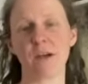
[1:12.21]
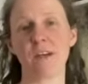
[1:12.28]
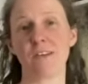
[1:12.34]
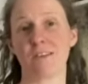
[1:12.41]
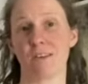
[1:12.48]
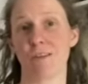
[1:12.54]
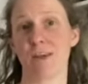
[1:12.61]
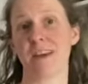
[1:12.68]

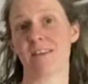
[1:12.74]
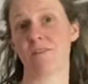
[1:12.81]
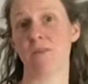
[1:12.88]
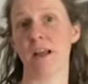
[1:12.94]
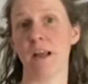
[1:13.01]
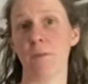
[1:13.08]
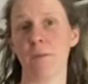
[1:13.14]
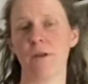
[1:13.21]
So that's
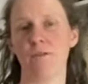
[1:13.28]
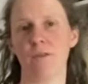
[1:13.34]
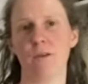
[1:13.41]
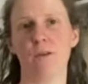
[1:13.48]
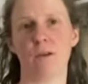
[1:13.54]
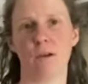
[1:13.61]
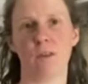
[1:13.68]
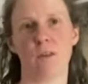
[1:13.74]
available if you
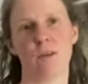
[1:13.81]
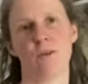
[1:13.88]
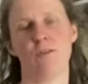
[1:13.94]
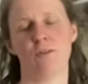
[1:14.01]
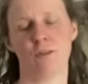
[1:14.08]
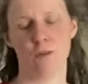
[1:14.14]
look at the YouTube